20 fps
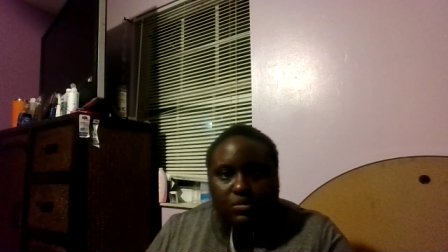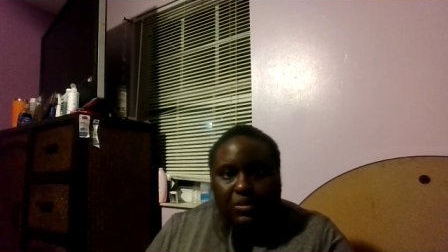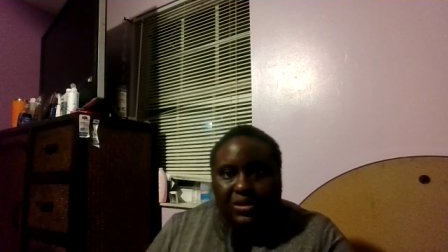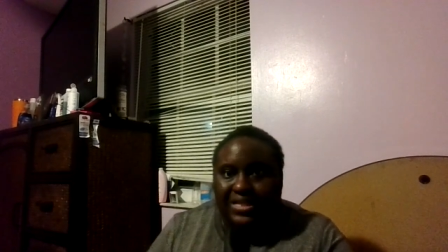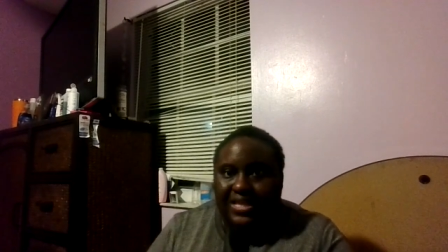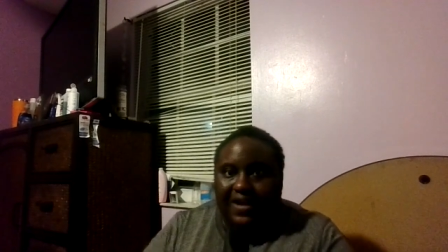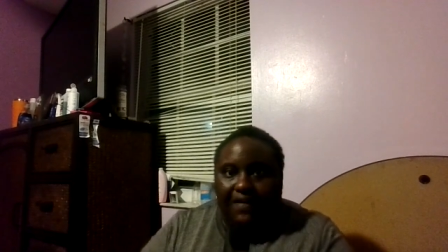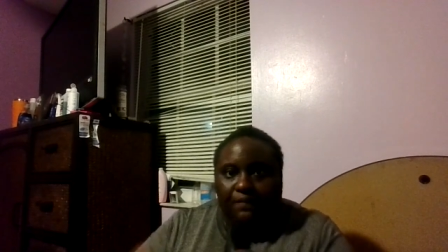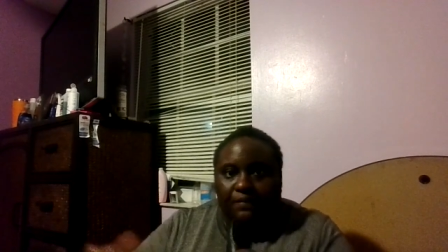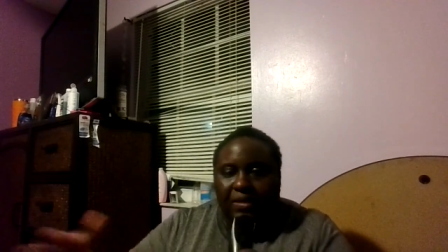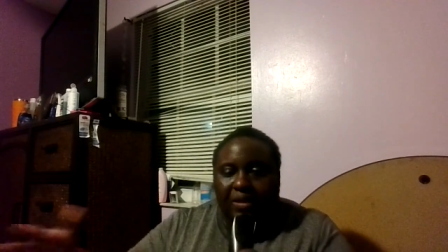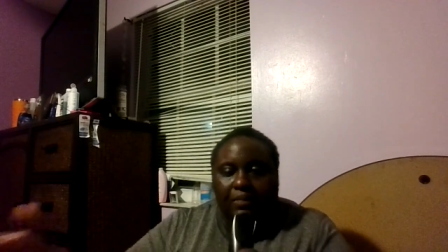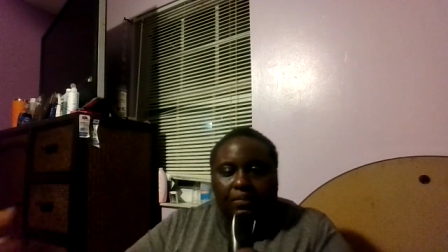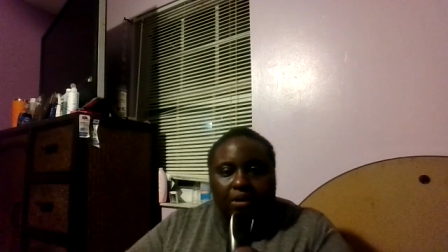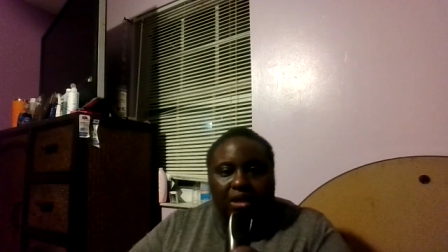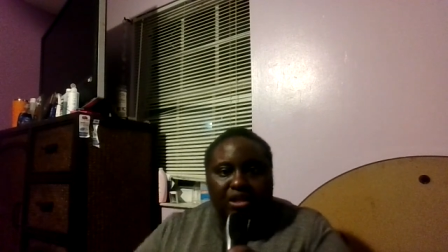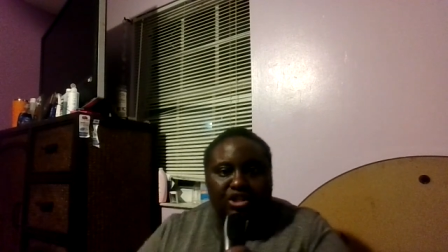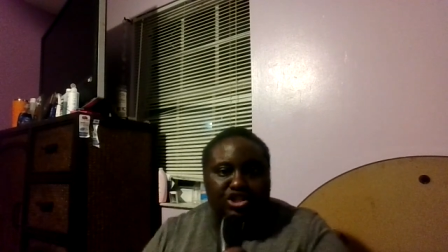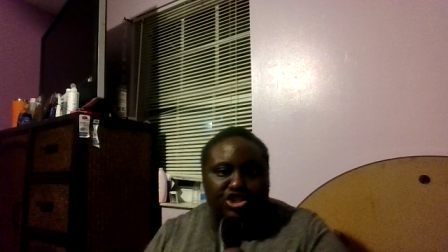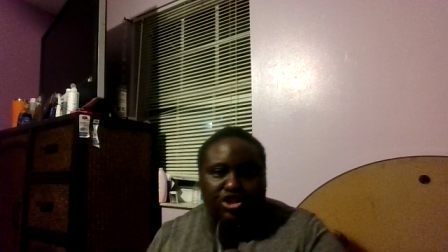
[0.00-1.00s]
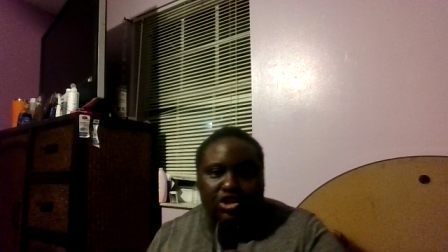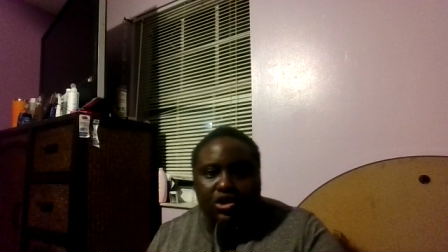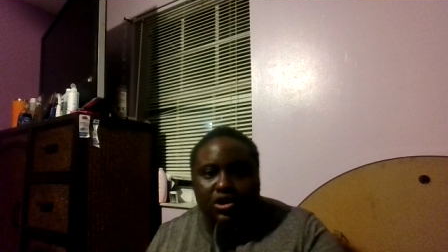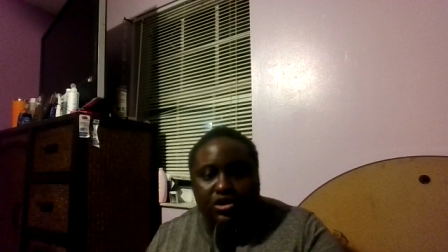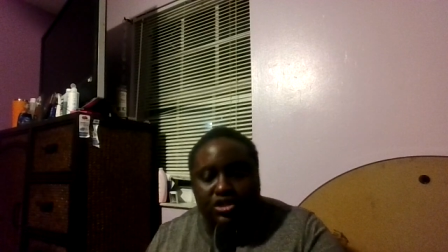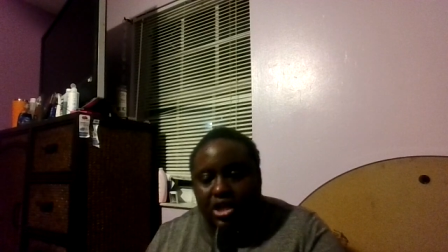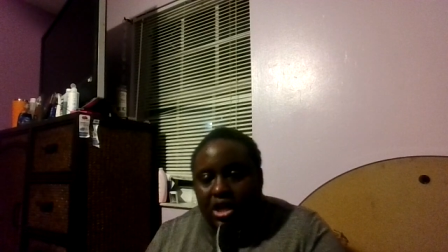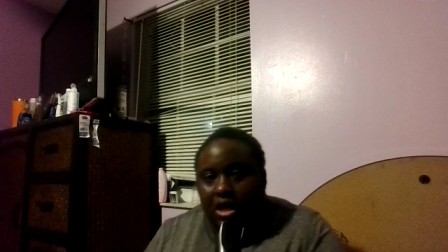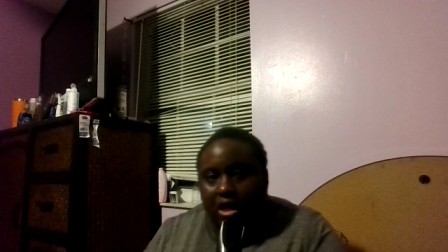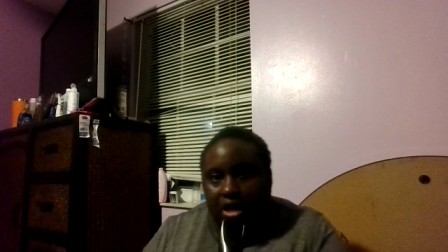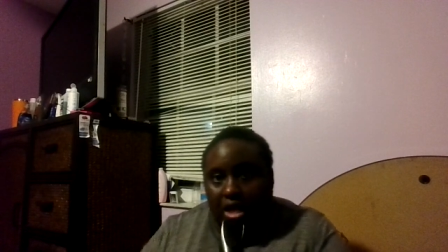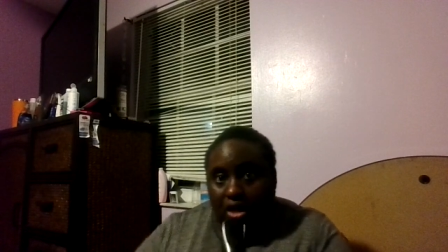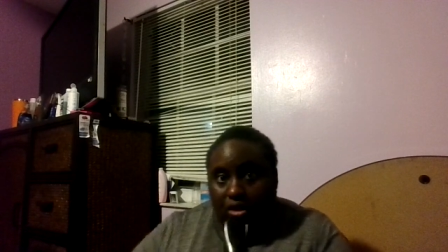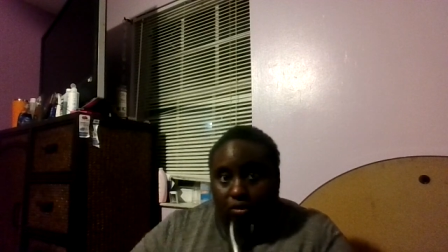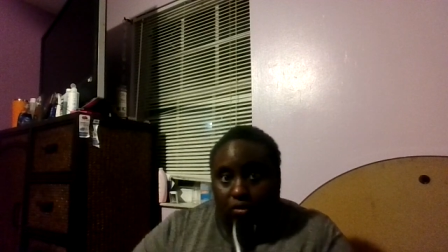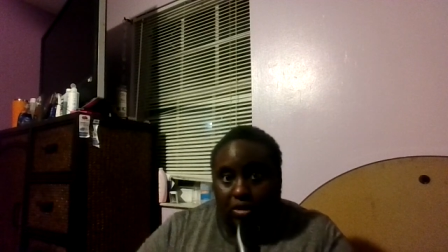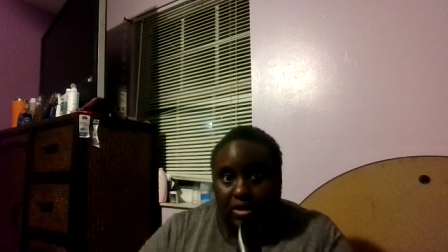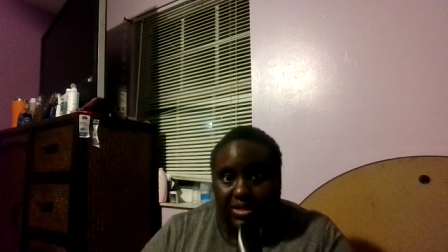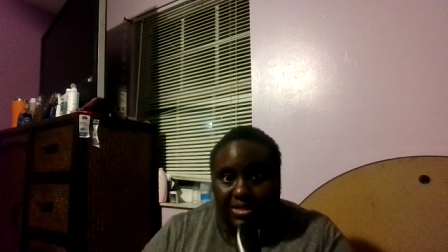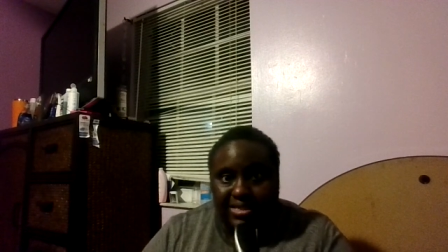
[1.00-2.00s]
but you have people in church they're
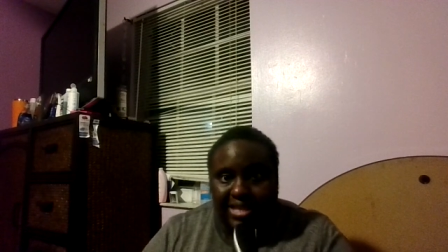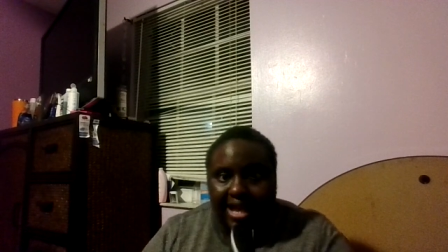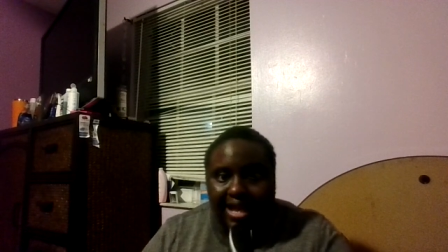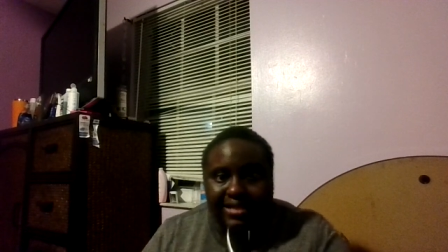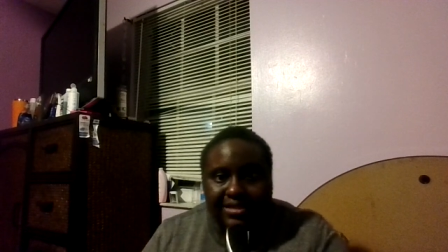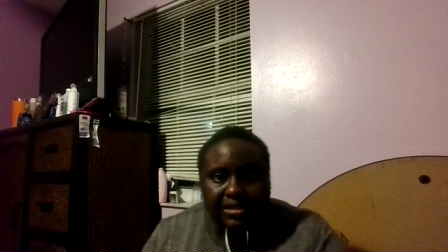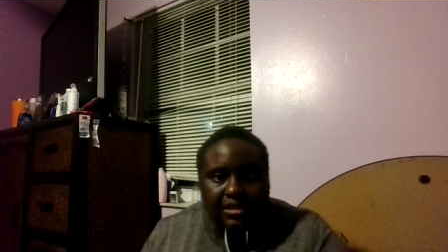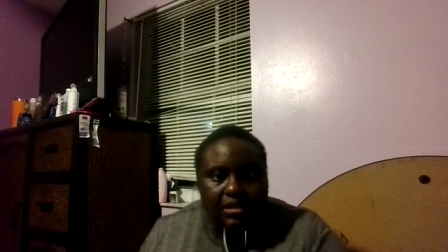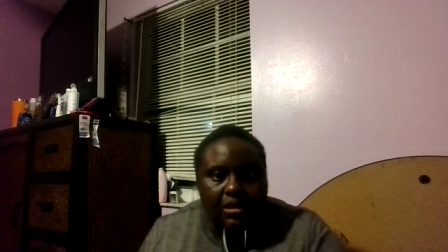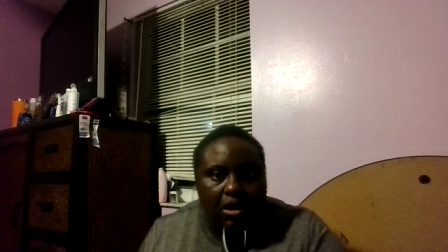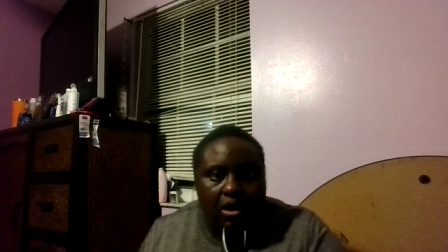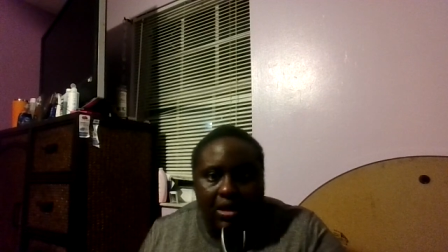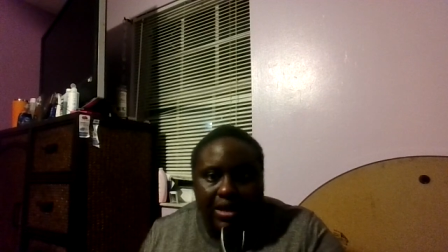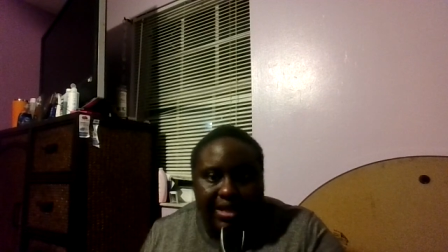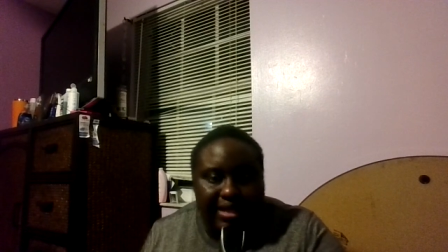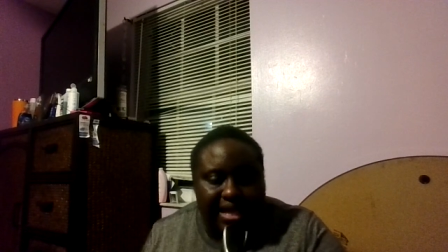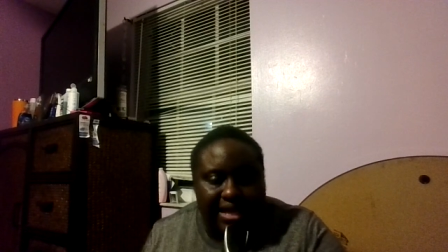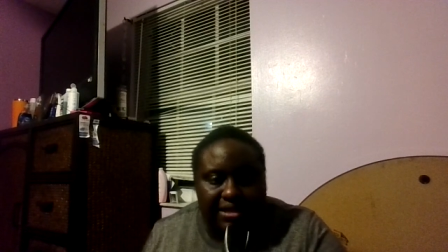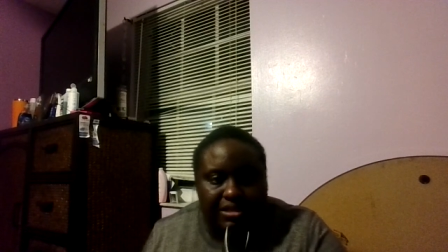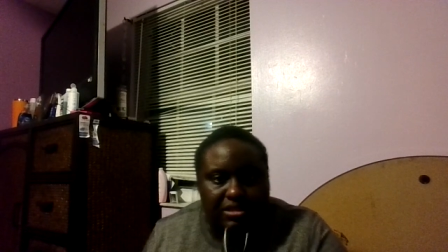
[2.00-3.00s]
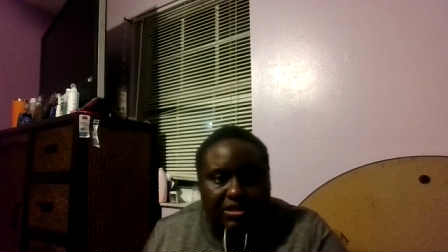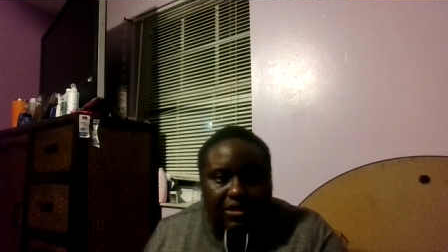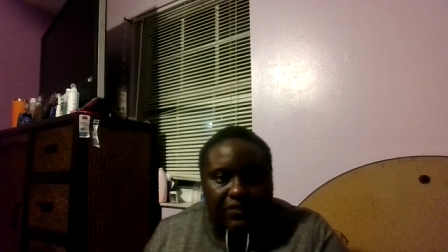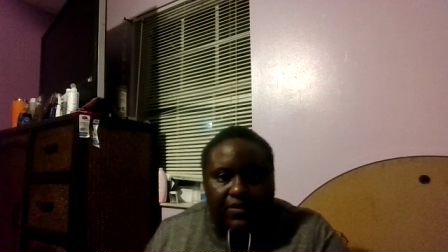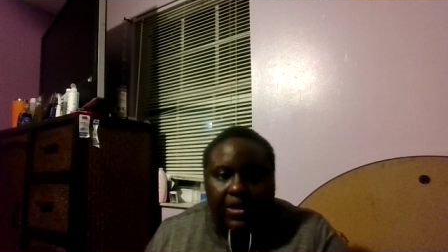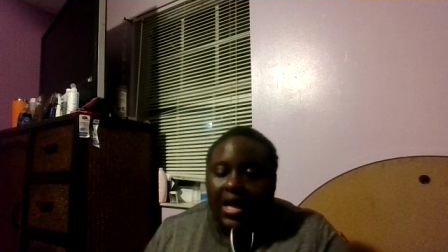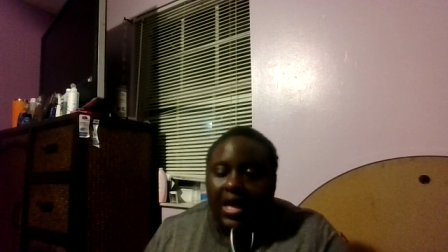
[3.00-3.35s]
criticizing all that kind of stuff.